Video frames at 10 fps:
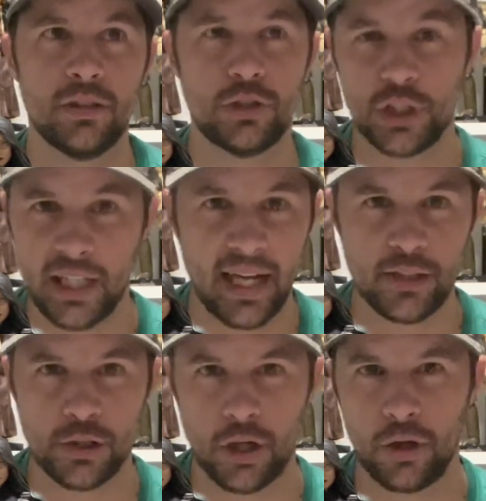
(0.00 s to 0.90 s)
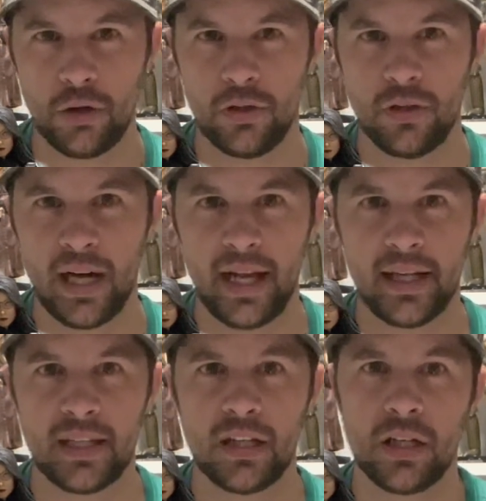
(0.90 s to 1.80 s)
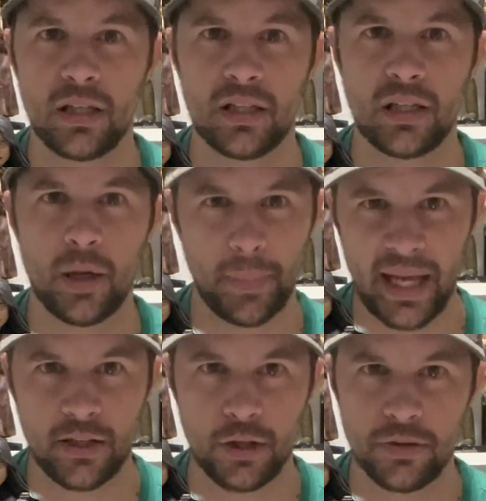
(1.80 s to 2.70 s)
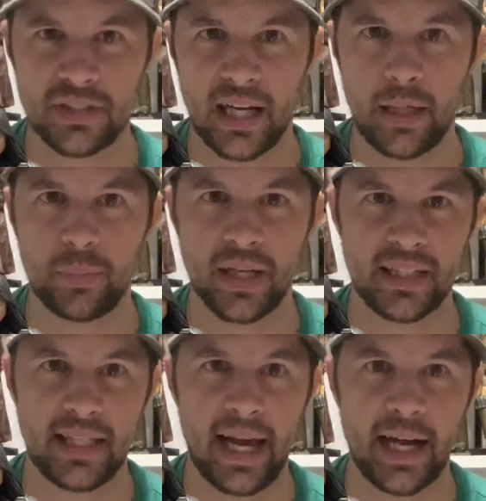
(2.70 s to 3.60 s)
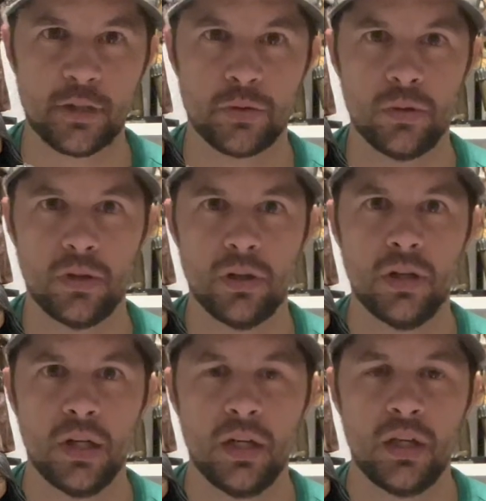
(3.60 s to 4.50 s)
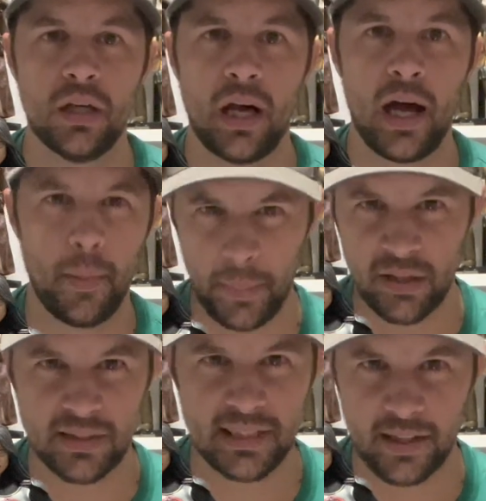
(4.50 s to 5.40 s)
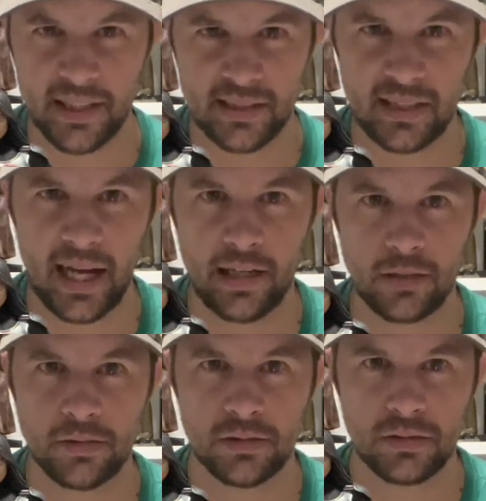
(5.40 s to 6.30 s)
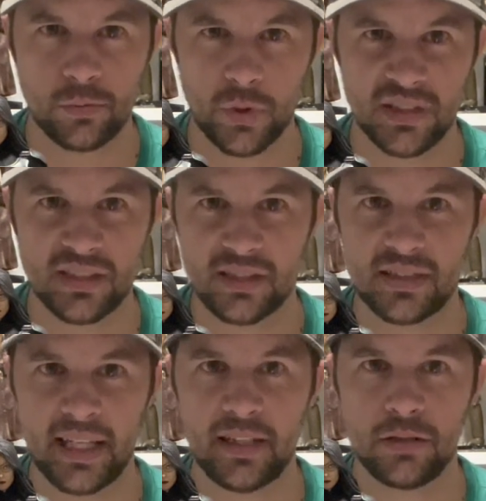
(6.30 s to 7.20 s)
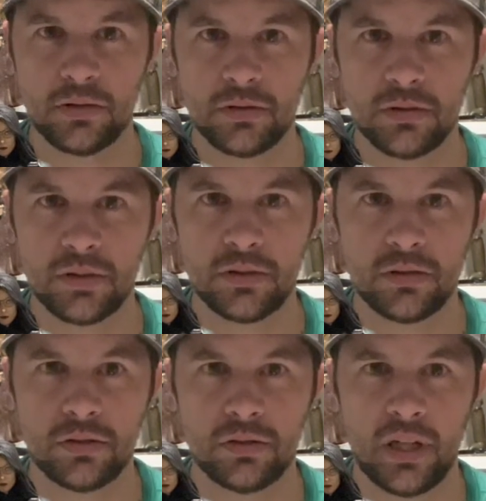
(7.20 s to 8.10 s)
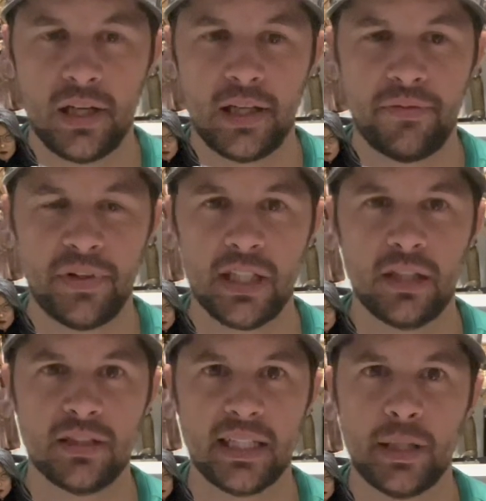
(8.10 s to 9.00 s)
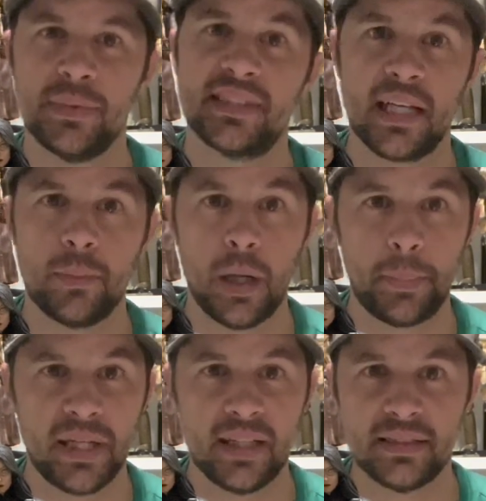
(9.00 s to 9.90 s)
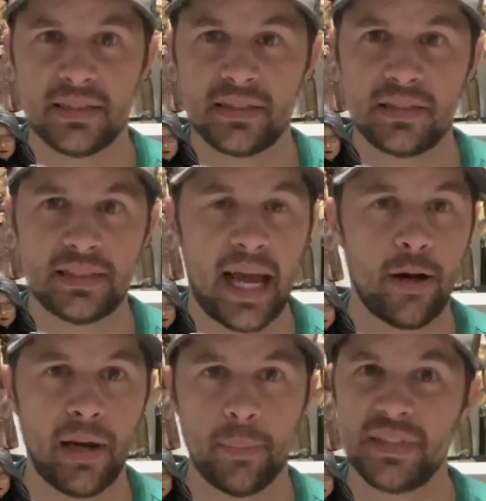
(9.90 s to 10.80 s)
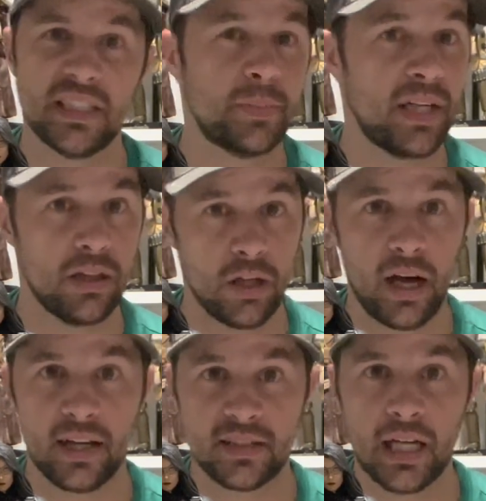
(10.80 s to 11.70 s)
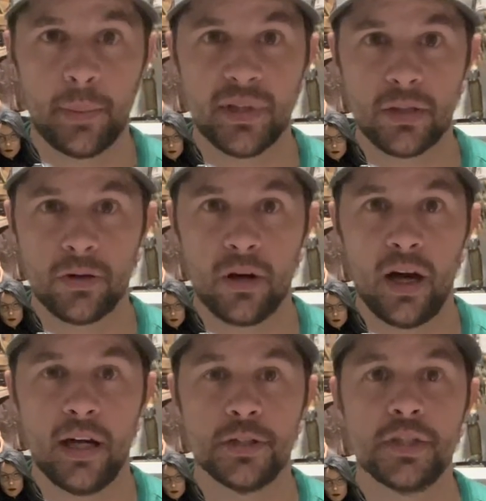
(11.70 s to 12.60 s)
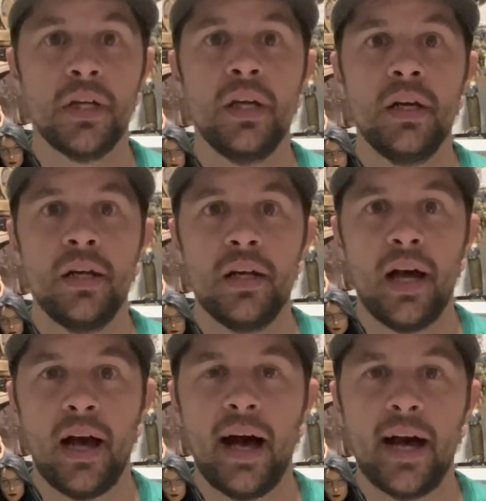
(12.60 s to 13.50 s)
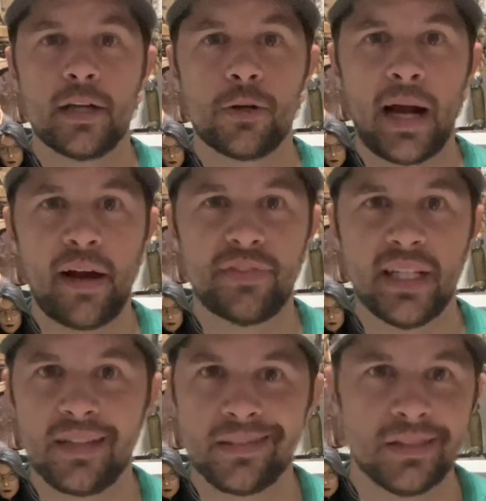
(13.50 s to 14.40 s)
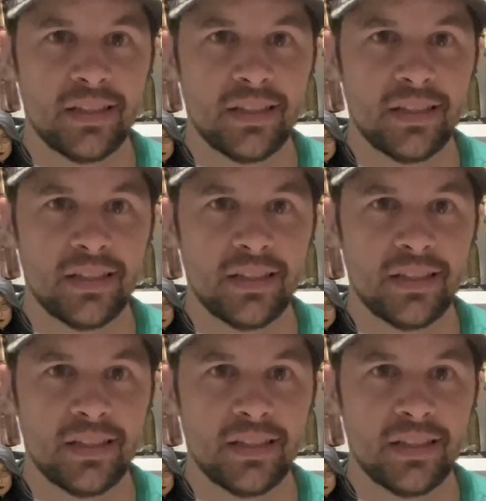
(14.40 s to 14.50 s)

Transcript: G.I. Joe like commando type, like the actual military style 1/6 scale figures, and he would set them up as dioramas. He spent a lot of time in the garage crafting,